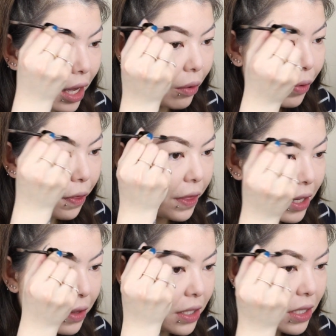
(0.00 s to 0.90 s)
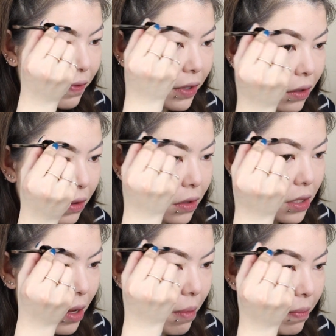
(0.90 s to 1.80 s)
how thick this
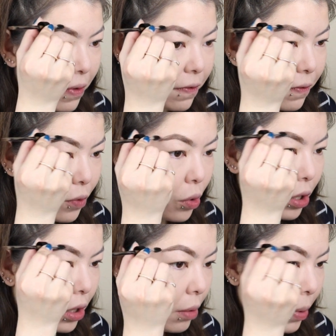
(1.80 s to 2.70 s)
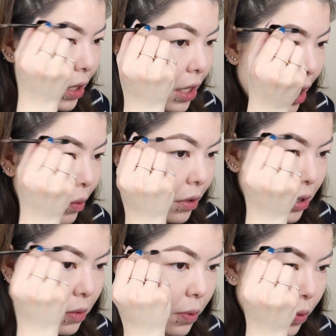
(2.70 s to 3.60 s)
feels before you blend it out with the
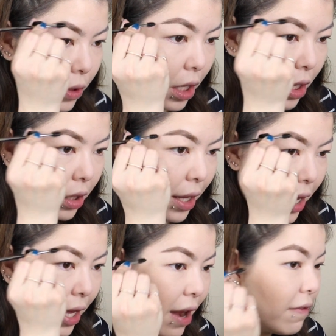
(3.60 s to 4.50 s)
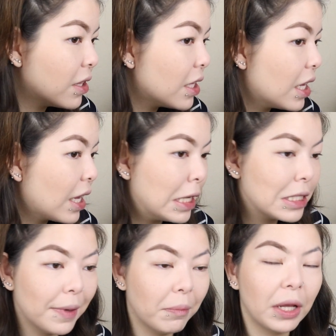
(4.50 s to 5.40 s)
spoolie. Like, everything
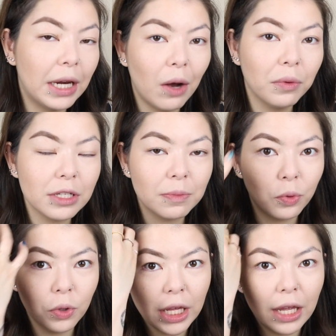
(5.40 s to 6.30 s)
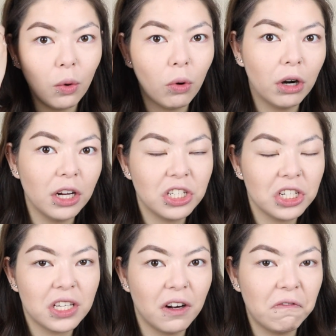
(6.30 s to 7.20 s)
has to be blended out with the spoolie or it's
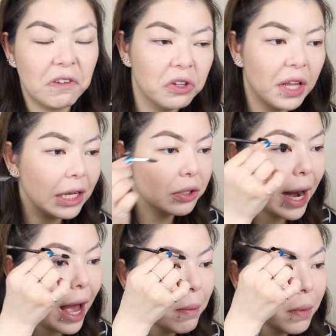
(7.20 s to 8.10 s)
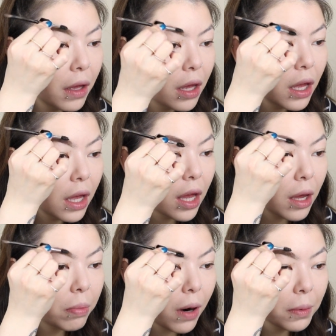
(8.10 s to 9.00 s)
just gonna feel like crap
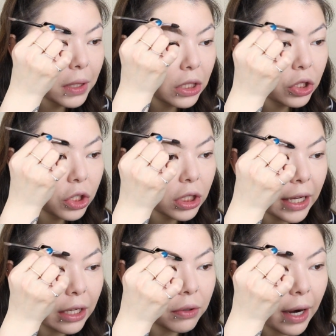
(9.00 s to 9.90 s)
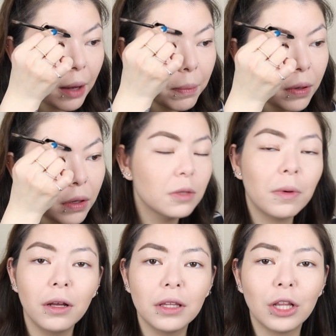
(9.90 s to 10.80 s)
and probably look like crap. This is
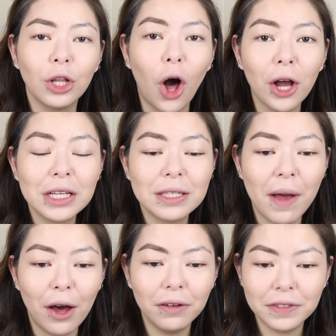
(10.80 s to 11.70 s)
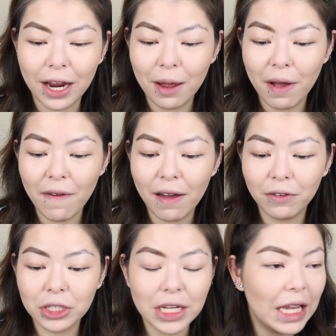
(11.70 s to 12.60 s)
probably the longest amount of time I've
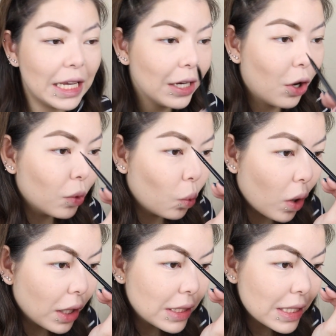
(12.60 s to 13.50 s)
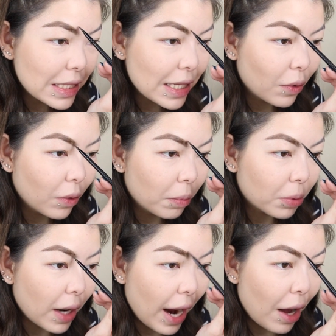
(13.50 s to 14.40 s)
ever taken on one single
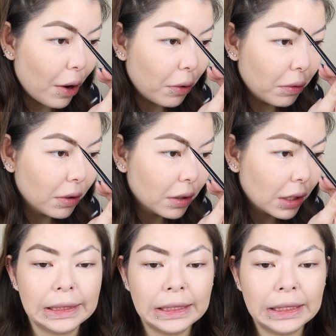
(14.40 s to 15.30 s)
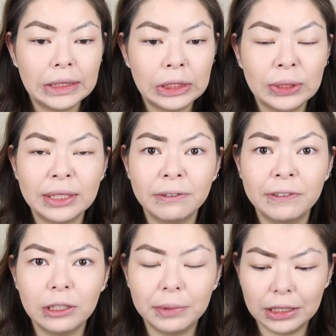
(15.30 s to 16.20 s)
brow. I don't know how I
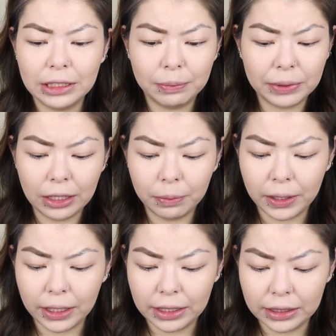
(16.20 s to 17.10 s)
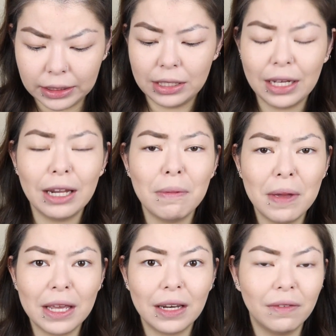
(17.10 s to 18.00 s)
feel about this brow product. It's kind of
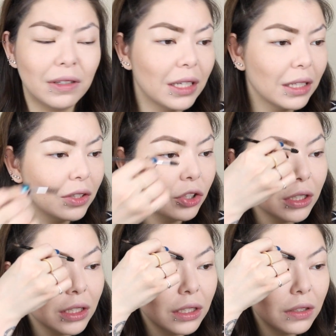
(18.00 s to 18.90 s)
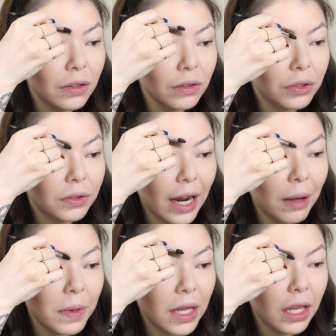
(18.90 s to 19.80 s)
making everything look a little
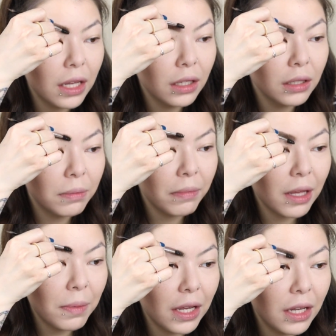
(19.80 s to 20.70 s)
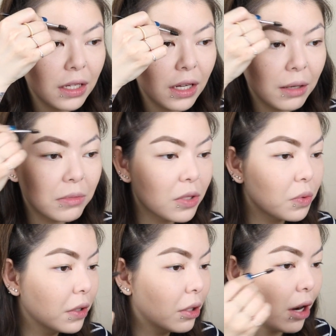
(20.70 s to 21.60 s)
crappy. Maybe I'm just
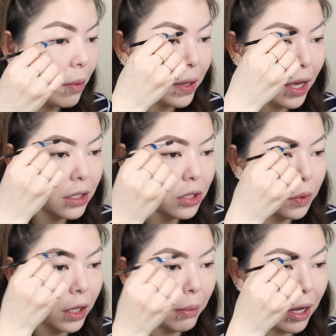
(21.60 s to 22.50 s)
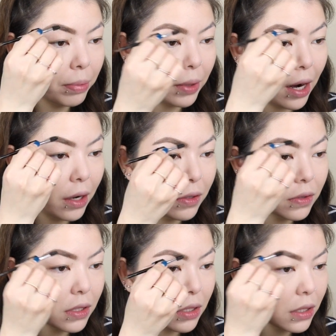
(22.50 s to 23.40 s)
really crappy at doing my
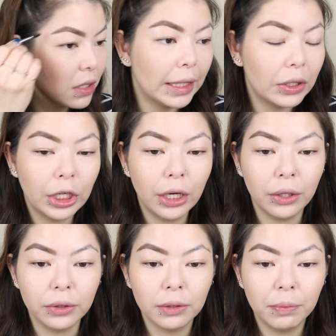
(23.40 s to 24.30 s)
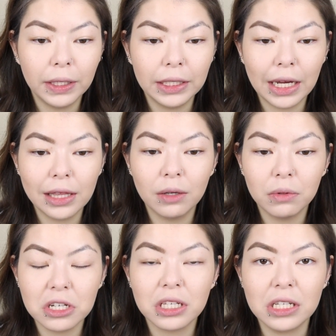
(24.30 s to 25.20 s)
brows. I don't know, but I think
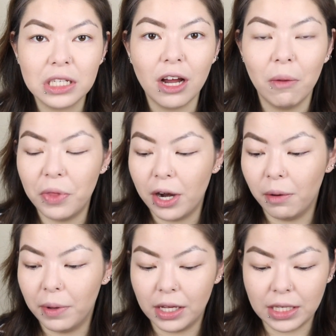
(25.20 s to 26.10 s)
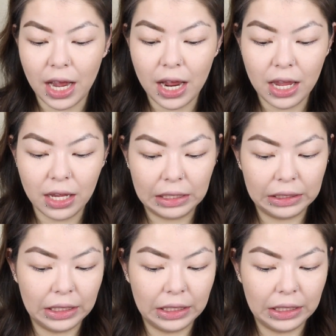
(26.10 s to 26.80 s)
we're just gonna stop there because I